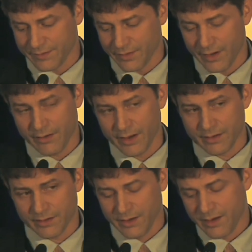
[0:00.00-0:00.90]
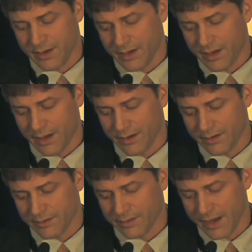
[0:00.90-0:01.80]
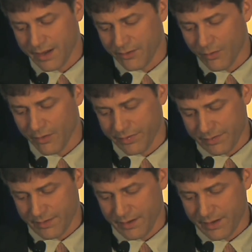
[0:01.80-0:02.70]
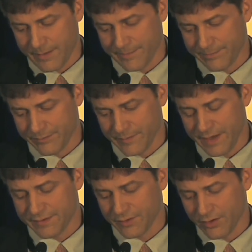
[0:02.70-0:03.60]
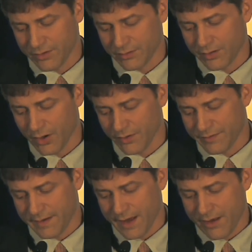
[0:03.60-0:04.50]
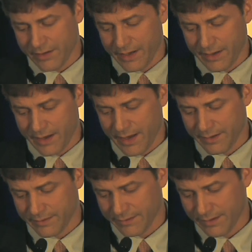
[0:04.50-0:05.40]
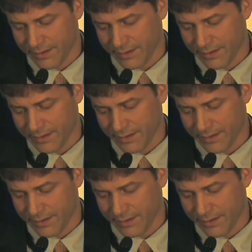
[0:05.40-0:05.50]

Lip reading: So they're in kind of northeastern Guernsey County and